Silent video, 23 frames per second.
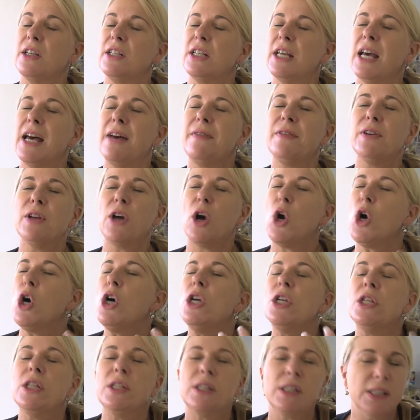to have an
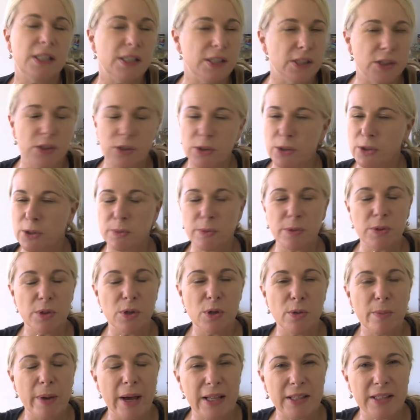honest discourse with
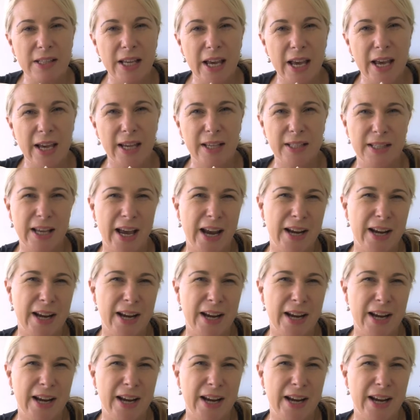you about sex.